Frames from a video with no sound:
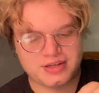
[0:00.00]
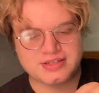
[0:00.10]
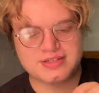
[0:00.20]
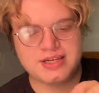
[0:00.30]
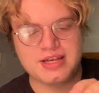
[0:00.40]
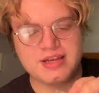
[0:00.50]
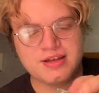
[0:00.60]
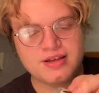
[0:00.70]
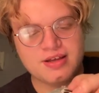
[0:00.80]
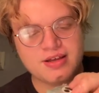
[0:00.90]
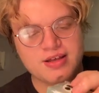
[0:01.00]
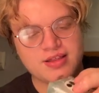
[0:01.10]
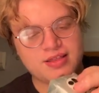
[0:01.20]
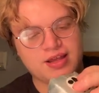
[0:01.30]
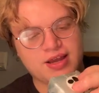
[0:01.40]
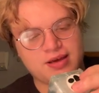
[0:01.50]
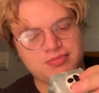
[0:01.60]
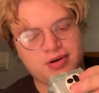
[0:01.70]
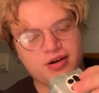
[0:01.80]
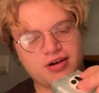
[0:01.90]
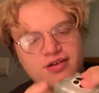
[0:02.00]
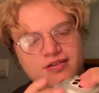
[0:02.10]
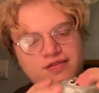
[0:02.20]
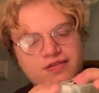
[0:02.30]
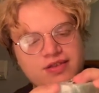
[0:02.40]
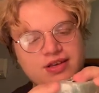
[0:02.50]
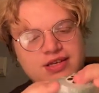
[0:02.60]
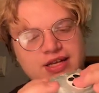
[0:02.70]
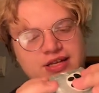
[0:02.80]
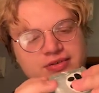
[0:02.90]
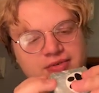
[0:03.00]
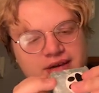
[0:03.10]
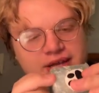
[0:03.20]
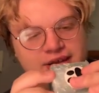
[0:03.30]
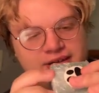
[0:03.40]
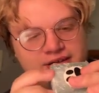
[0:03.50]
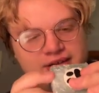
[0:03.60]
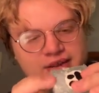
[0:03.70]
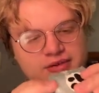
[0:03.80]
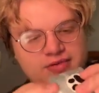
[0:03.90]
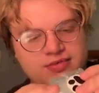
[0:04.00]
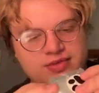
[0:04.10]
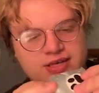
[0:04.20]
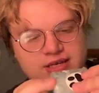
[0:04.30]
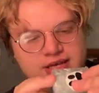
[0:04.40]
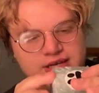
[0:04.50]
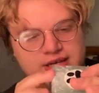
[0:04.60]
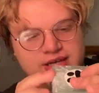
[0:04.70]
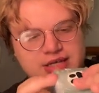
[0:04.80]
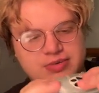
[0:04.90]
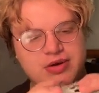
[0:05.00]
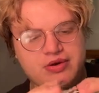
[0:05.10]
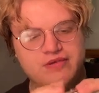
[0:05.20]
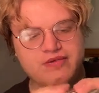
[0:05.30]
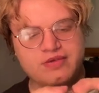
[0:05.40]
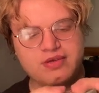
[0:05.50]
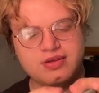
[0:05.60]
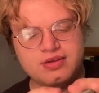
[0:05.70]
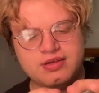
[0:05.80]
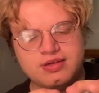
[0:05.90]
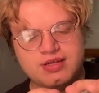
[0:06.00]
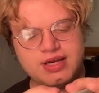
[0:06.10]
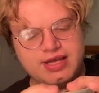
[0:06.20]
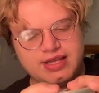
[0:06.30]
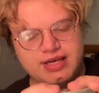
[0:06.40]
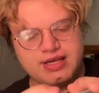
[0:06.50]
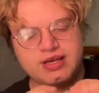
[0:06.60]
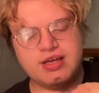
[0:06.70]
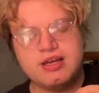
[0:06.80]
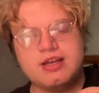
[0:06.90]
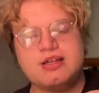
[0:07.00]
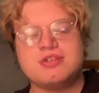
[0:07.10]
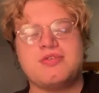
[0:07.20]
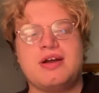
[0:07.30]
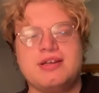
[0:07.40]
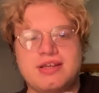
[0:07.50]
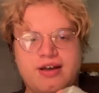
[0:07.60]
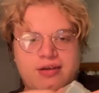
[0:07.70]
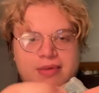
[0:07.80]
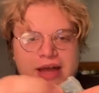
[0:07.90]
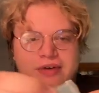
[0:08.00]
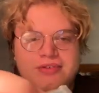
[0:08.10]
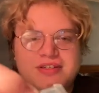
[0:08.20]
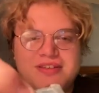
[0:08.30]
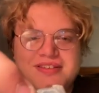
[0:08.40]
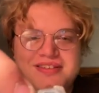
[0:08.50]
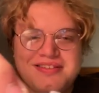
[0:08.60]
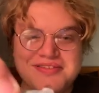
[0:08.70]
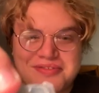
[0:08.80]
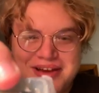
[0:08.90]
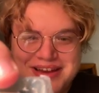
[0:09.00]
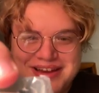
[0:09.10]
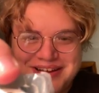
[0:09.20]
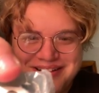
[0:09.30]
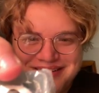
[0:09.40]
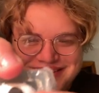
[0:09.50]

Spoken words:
see like a part of the D20, no, the D12, I think, is trying to come out right here.